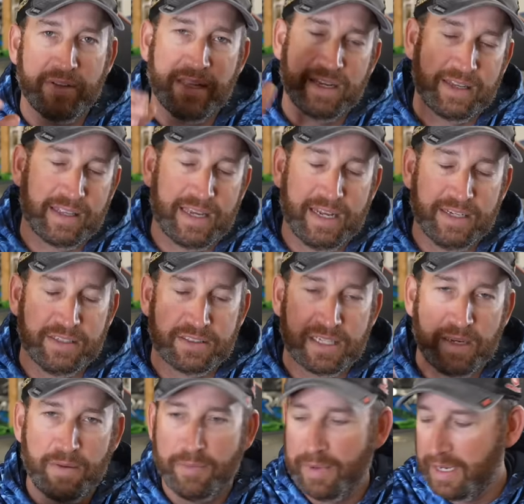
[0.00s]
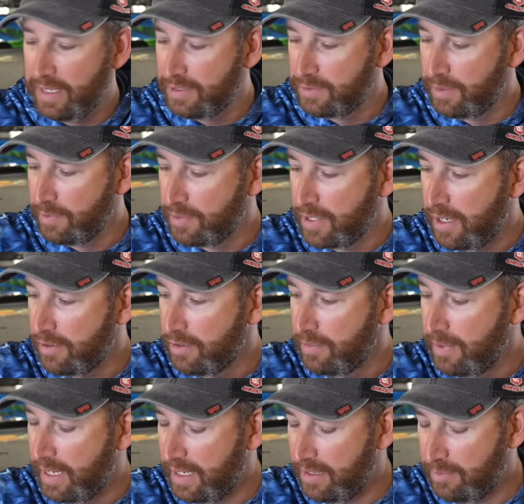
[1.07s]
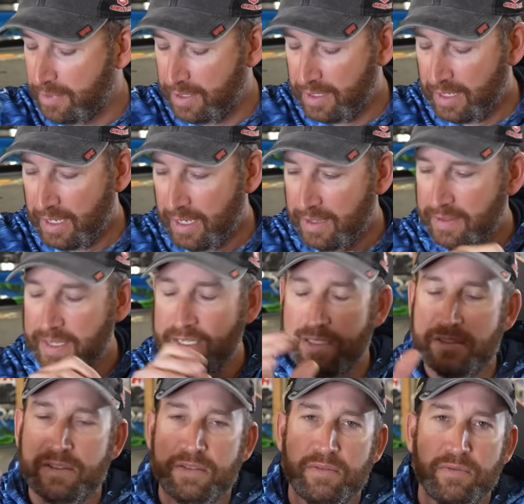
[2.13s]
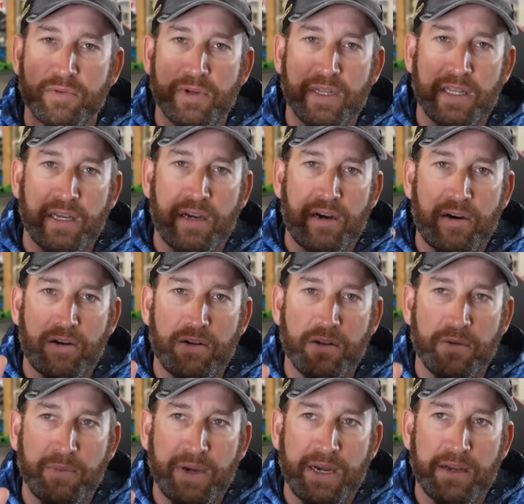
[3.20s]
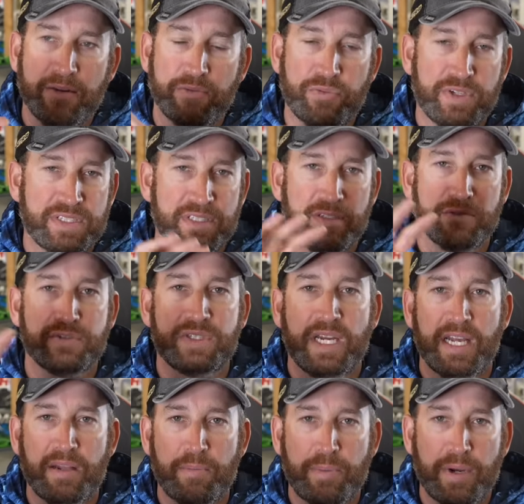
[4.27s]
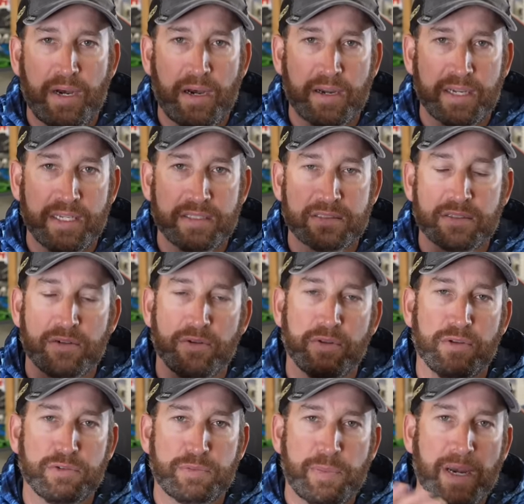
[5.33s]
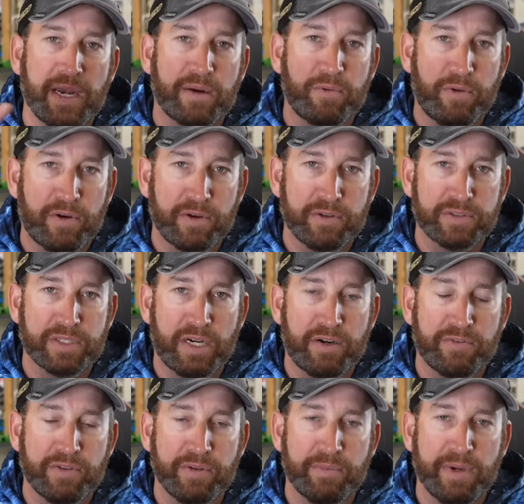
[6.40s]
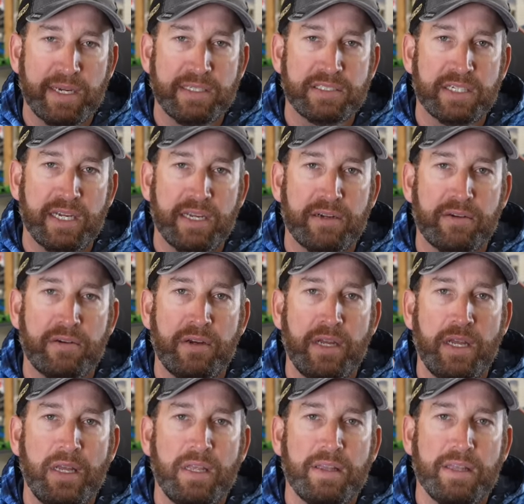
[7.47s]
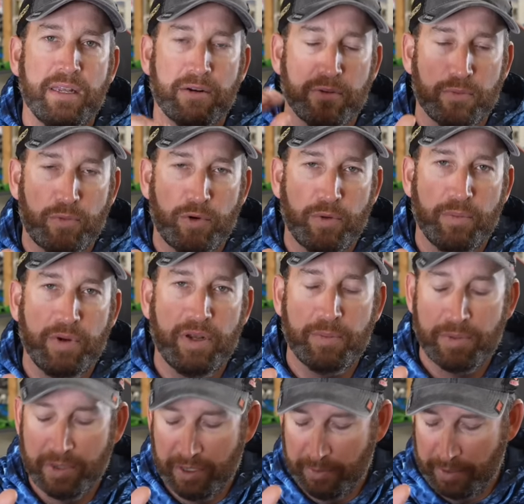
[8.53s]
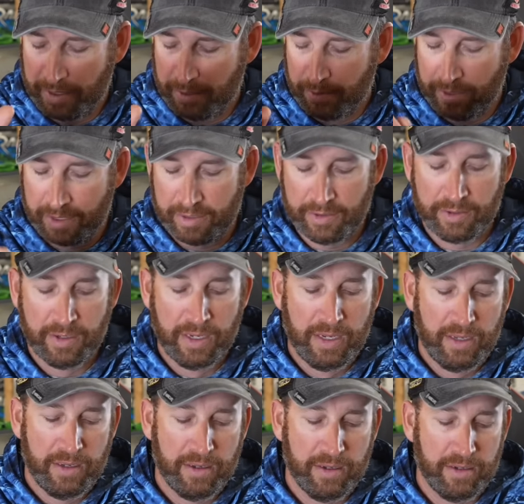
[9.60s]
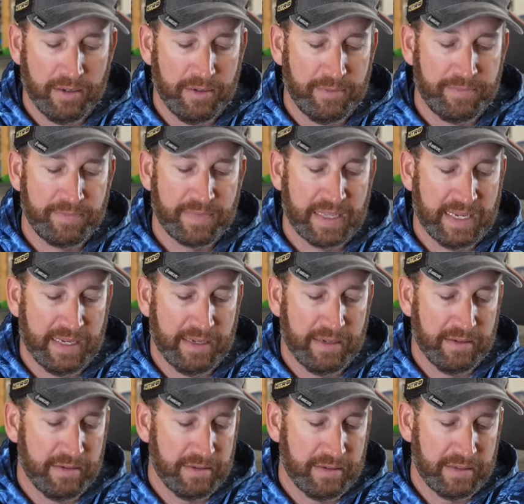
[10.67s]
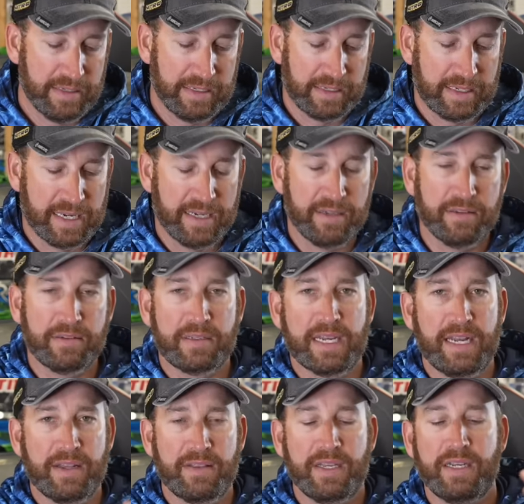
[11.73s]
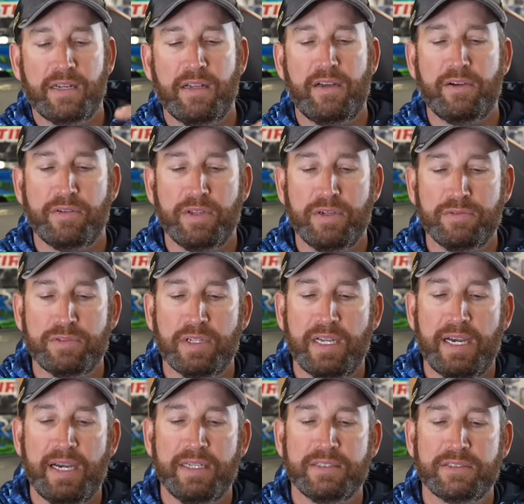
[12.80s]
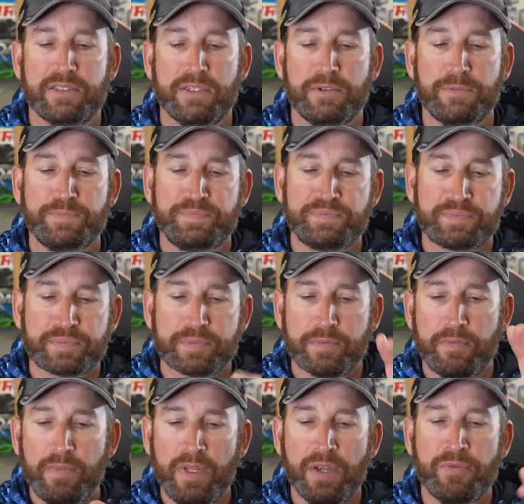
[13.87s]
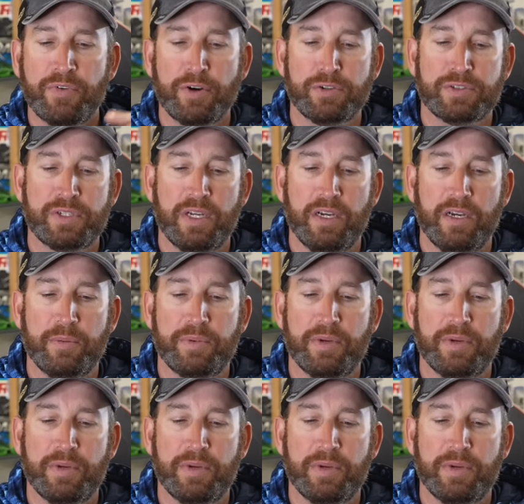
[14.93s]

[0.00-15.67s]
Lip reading: That kind of just came to mind as we were talking about it, but these really all about fishing those shallow pockets or those backwaters off of the main channel that are warming up a little bit quicker, and kind of thinking along those lines. So first up,